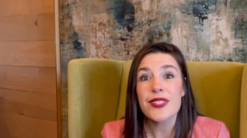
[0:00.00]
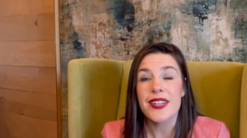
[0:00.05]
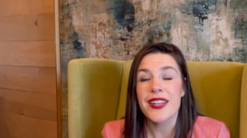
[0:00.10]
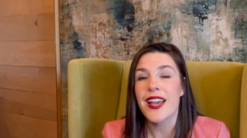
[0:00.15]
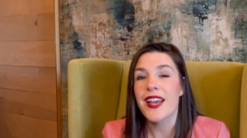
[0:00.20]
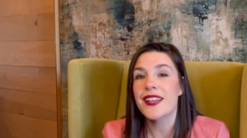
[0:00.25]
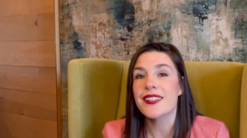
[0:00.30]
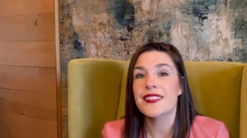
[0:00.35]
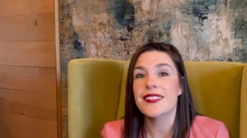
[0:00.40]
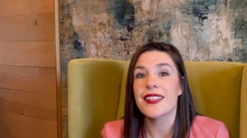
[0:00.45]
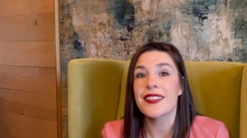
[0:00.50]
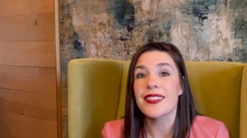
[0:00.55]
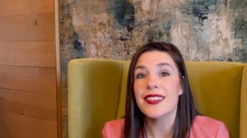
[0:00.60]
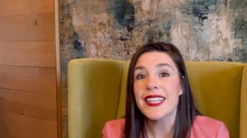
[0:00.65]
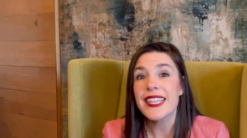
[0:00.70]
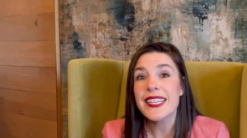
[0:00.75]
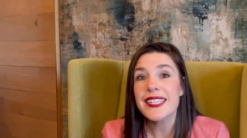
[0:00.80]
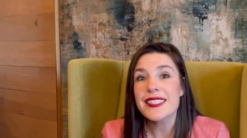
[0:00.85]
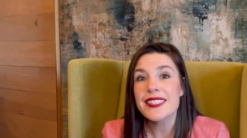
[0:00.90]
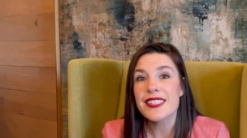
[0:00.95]
It has the
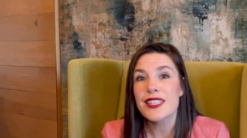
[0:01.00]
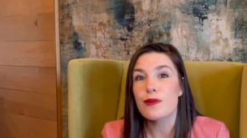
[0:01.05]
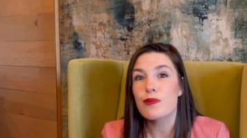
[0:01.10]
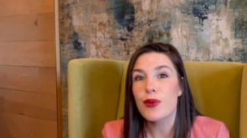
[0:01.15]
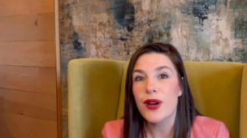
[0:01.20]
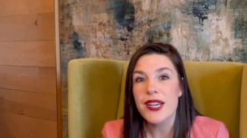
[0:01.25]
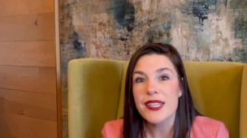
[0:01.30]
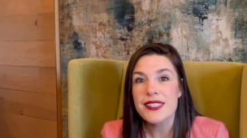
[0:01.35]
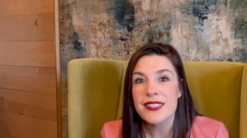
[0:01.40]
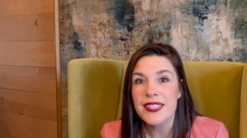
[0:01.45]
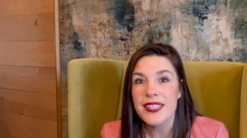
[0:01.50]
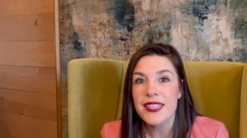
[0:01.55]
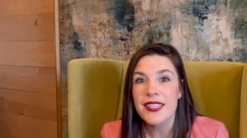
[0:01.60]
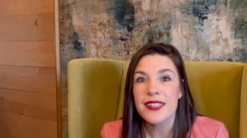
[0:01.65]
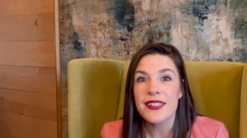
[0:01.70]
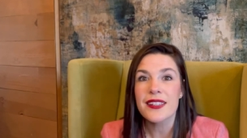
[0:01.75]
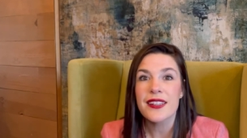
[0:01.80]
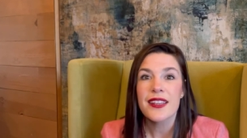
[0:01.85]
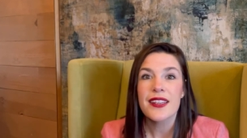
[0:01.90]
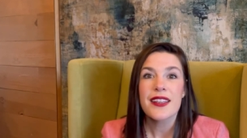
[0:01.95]
links, the
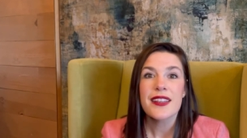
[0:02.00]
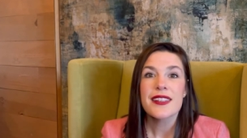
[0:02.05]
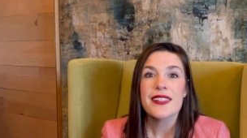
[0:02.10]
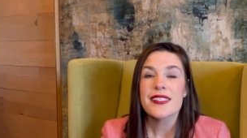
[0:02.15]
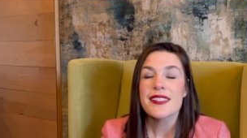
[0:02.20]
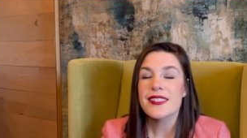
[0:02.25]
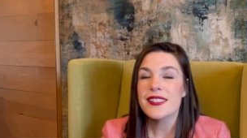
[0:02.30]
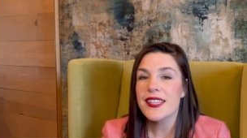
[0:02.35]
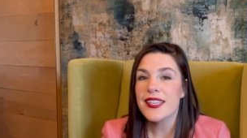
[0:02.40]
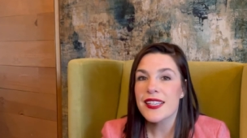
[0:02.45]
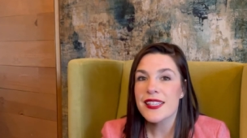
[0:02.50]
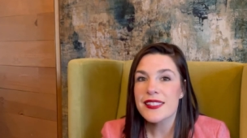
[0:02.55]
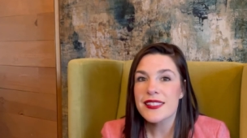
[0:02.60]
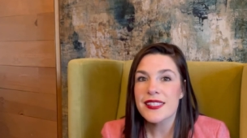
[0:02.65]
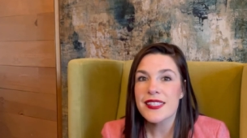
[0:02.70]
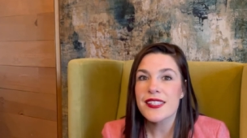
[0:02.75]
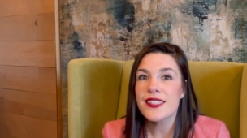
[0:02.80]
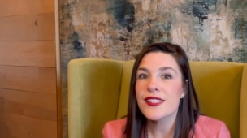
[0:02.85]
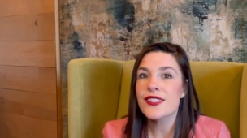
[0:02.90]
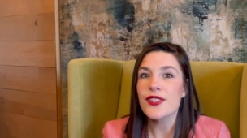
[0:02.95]
pricing, C E
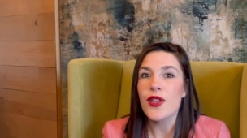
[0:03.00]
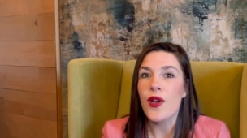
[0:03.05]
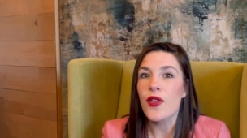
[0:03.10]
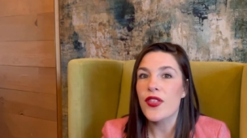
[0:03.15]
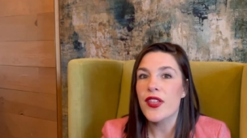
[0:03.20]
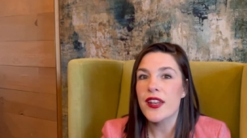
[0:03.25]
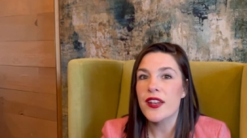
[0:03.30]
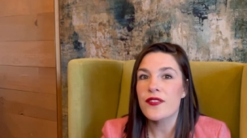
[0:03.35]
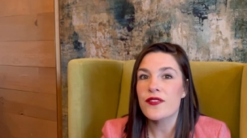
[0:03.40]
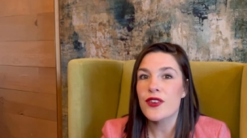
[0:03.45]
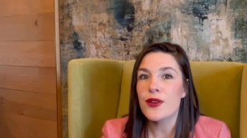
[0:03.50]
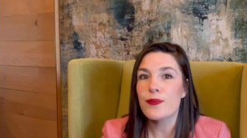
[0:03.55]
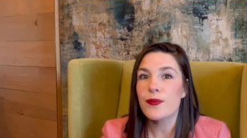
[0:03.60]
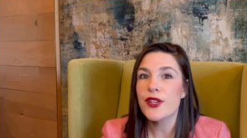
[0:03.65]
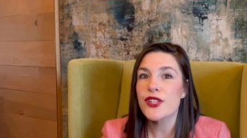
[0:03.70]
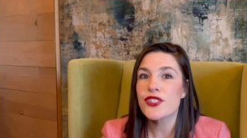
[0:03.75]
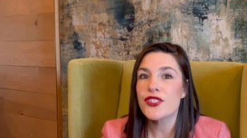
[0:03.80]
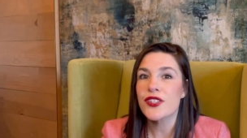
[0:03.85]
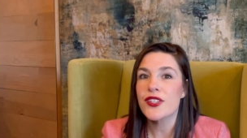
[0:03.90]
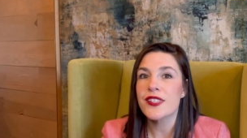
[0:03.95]
Cs, all that
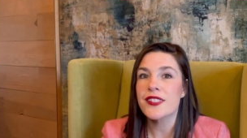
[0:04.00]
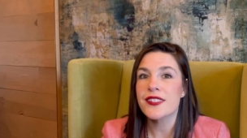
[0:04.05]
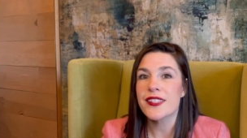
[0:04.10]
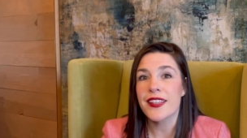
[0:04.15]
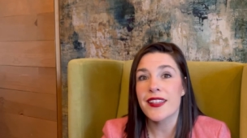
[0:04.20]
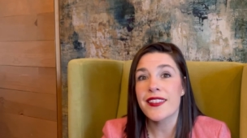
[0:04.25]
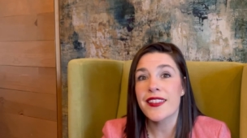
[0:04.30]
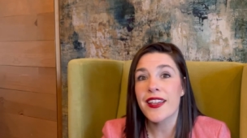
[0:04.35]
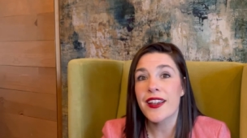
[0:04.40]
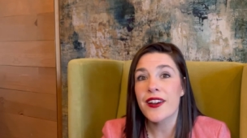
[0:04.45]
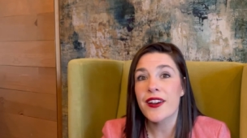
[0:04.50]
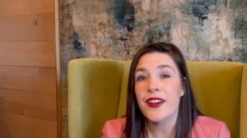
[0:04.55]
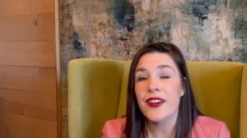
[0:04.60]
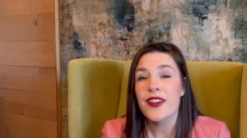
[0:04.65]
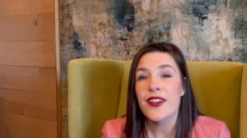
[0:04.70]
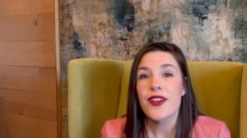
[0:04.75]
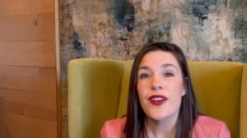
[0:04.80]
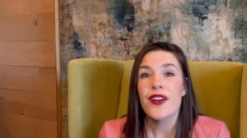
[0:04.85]
information is in there.